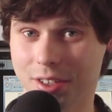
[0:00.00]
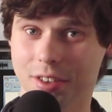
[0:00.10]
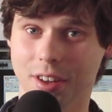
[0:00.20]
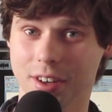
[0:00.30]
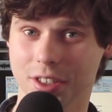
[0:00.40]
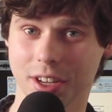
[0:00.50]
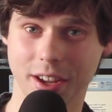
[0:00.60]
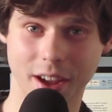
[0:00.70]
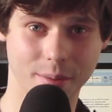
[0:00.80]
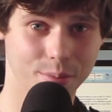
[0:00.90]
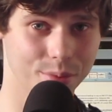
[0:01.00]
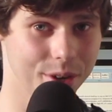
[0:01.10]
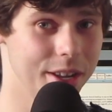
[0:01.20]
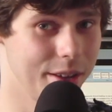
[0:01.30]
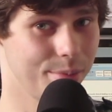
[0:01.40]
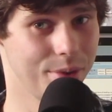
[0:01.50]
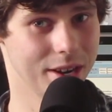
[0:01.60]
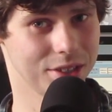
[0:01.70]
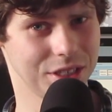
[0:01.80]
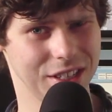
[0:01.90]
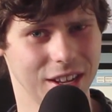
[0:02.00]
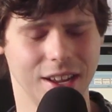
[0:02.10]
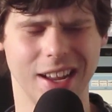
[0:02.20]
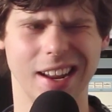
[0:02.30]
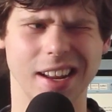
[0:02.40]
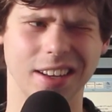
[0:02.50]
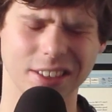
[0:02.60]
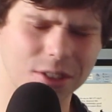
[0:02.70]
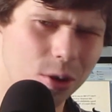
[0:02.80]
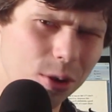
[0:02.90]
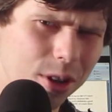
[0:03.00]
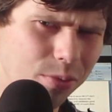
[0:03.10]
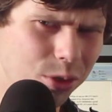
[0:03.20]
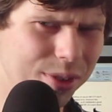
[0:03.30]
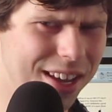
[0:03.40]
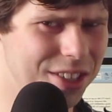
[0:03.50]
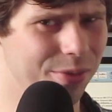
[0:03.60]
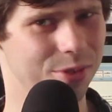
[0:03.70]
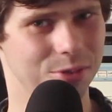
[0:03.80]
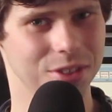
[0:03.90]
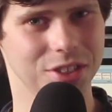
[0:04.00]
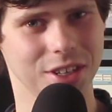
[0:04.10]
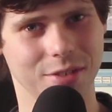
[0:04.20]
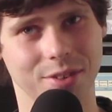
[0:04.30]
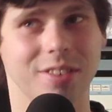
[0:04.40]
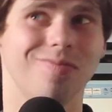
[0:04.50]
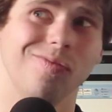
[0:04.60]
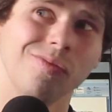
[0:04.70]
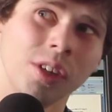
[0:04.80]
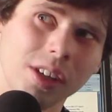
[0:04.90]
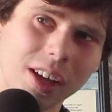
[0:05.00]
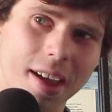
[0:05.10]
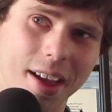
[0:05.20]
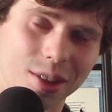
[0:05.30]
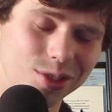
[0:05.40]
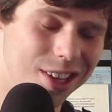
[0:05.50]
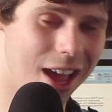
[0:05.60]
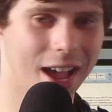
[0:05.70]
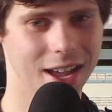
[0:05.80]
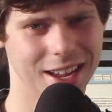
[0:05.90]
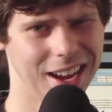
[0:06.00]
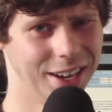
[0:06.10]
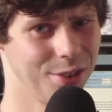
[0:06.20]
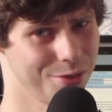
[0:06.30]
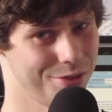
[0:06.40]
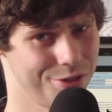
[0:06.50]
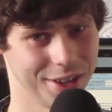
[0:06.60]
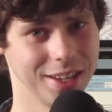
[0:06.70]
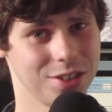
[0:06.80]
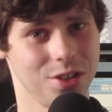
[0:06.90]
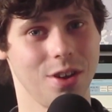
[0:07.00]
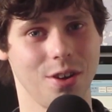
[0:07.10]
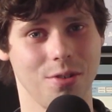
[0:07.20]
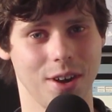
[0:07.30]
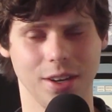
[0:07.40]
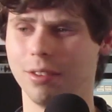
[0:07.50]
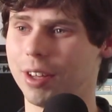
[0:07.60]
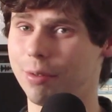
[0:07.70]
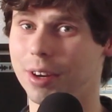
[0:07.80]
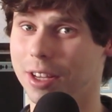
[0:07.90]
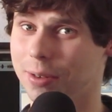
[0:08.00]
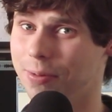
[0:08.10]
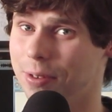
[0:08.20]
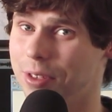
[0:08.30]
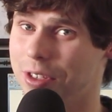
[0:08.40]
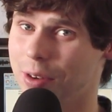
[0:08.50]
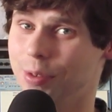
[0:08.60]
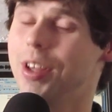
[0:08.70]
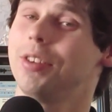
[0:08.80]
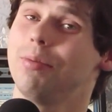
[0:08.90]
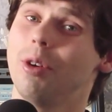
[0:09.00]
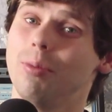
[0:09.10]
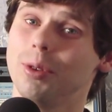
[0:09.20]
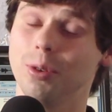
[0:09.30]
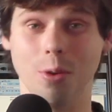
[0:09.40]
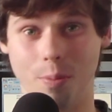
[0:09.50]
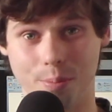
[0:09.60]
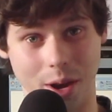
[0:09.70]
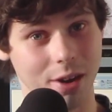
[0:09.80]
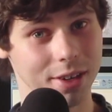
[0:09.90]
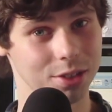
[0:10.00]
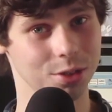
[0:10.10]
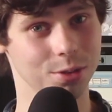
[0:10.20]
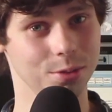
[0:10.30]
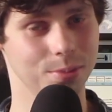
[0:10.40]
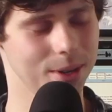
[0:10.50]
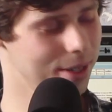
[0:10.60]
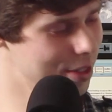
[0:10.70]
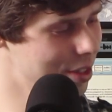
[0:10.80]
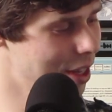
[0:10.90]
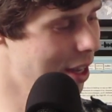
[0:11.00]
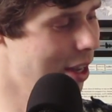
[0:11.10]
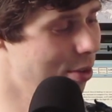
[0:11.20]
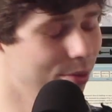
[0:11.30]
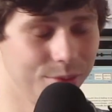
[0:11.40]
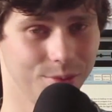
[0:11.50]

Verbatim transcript: I gotta say I'm pretty impressed. Does it hold up to an SM57? Nah, I don't think so. I don't have an SM57 at the moment to compare it to, but uh,